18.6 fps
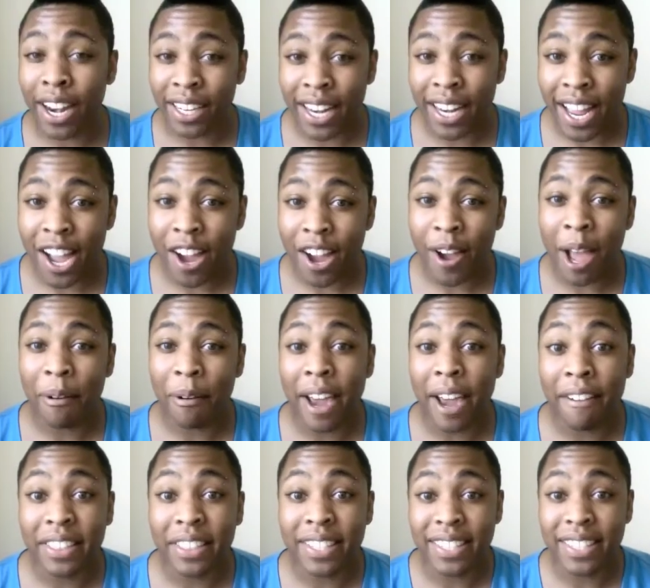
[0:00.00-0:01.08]
now, I would have
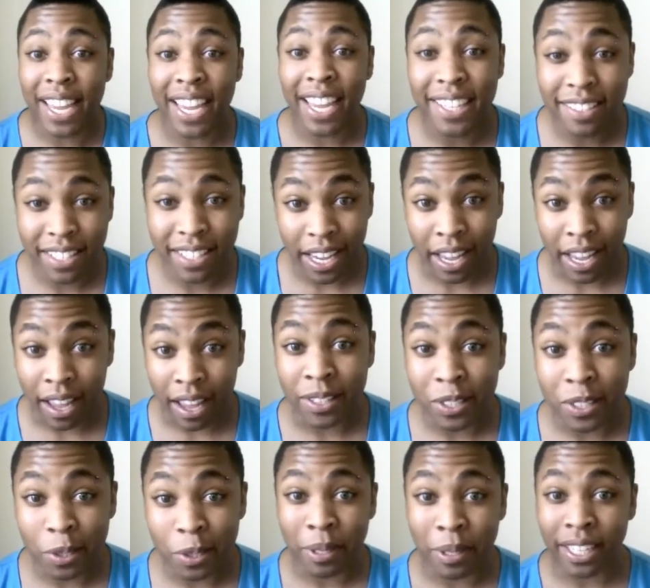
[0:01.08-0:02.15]
to say Dayon
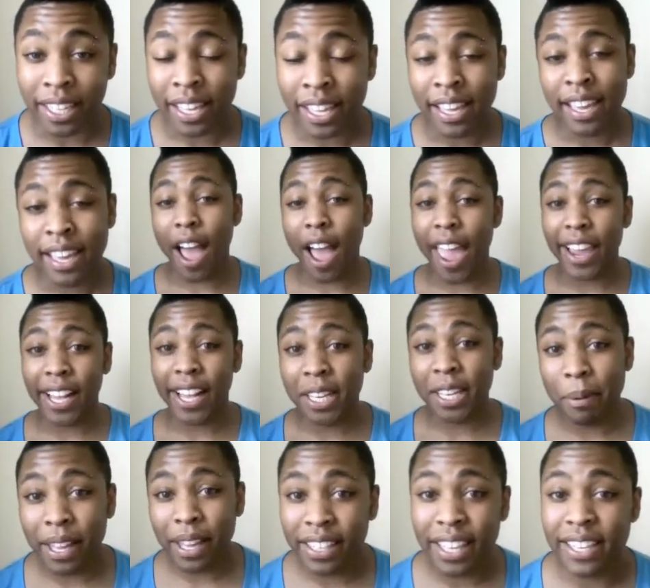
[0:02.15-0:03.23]
Too Big.
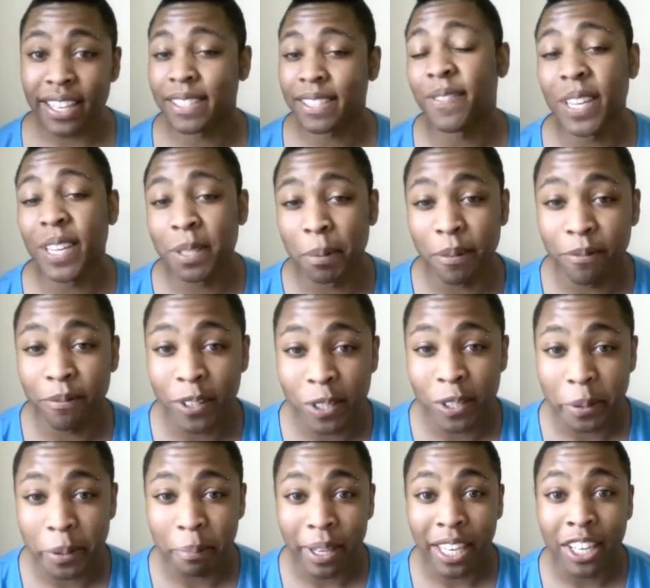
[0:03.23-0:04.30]
Anybody that's Facebook friends with
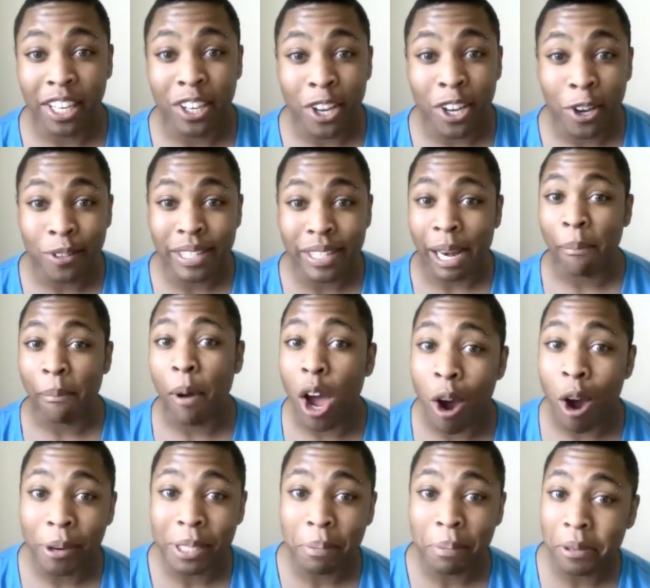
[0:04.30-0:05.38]
me knows that I'm
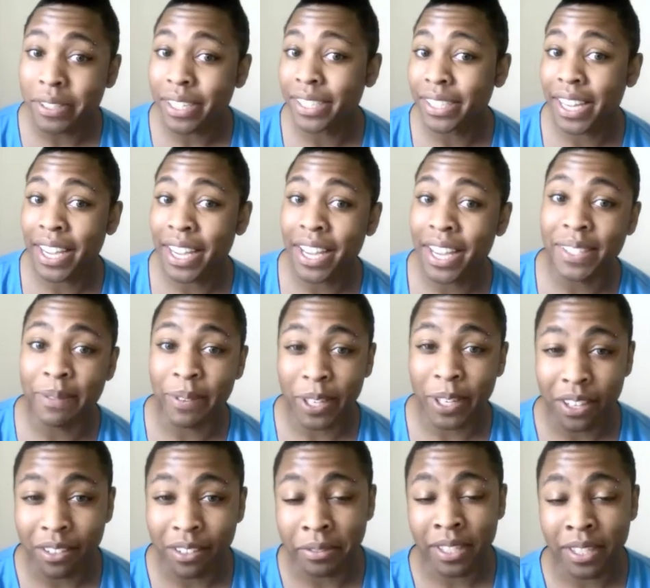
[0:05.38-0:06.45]
always posting Dayon's
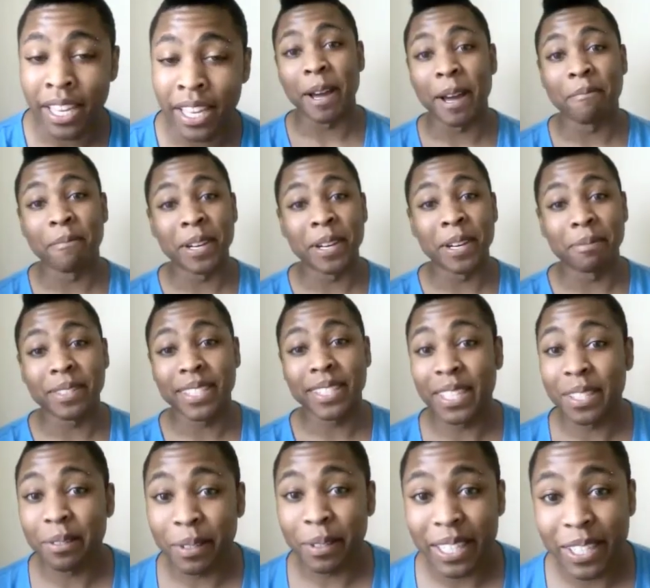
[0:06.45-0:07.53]
videos. Been obsessed
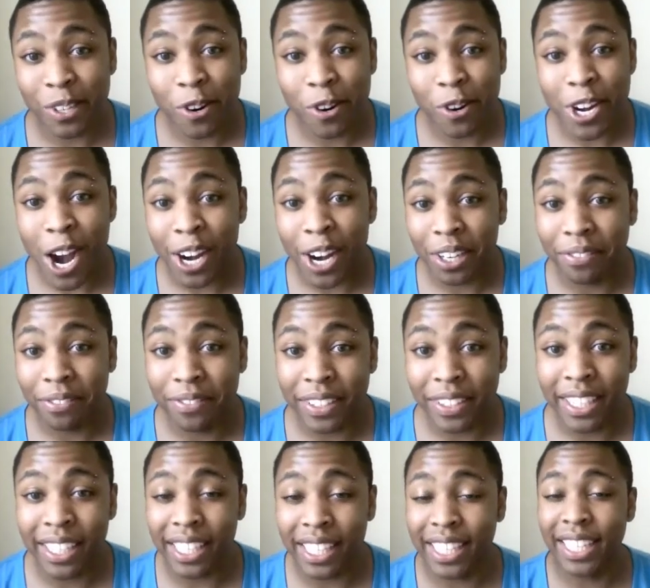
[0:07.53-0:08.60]
with his
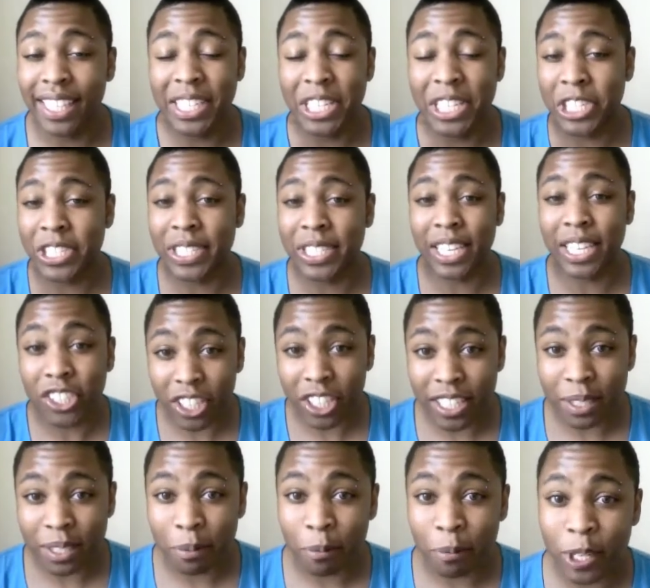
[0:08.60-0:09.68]
choreography. He's such an
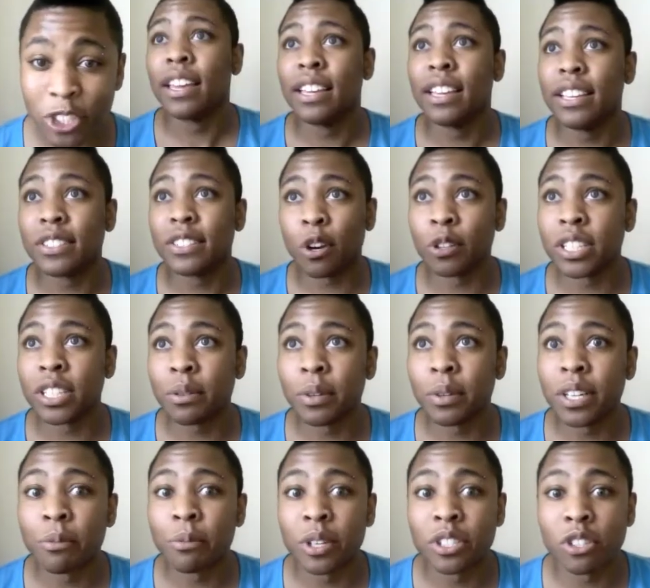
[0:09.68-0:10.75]
inspiration. He's only
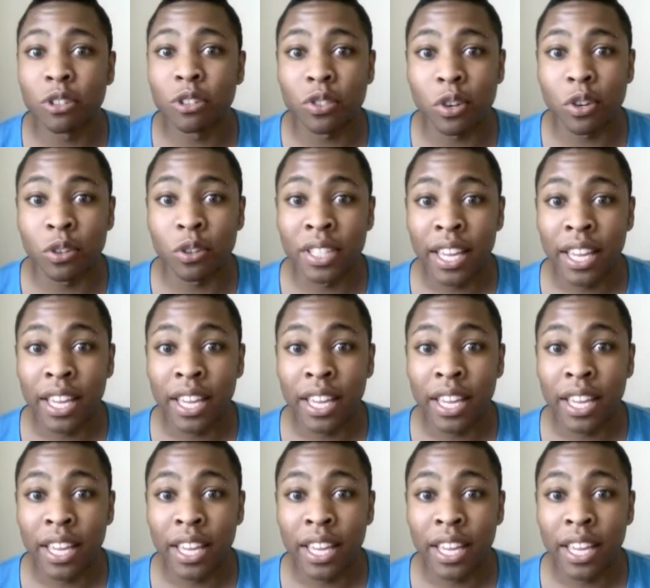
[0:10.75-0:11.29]
21 years old.